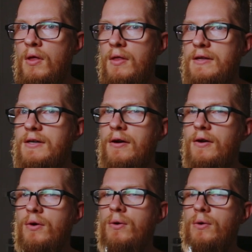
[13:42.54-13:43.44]
That's kind
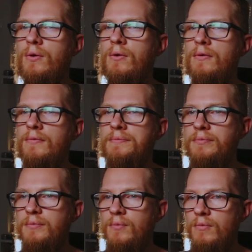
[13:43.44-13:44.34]
of cool.
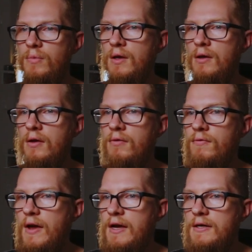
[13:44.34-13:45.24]

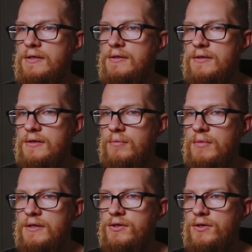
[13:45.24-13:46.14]
Phase
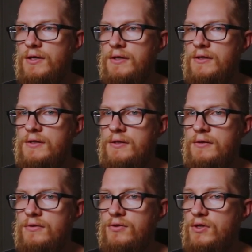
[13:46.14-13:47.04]

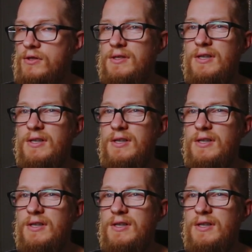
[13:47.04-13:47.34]
Mistress, just the